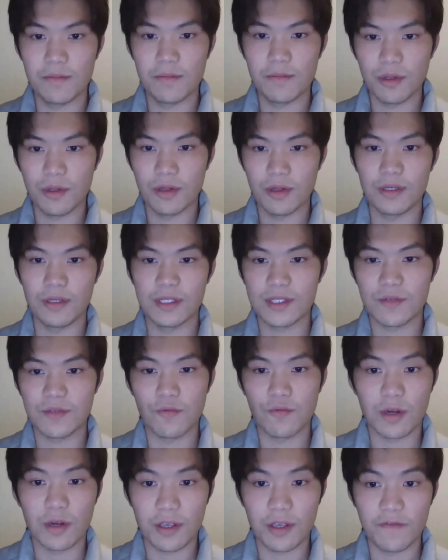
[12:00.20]
employees
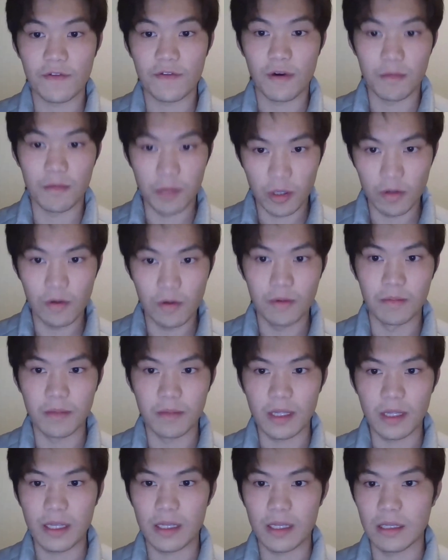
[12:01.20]
working from
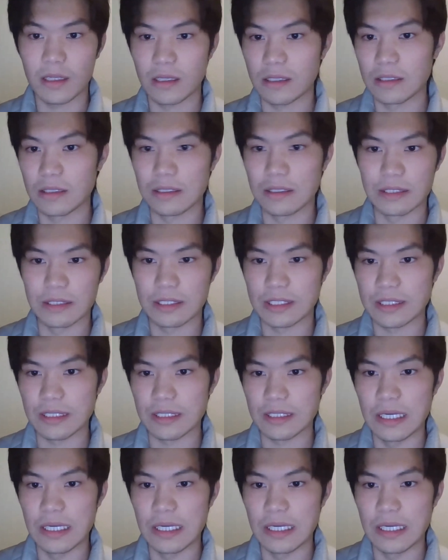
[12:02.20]
home, and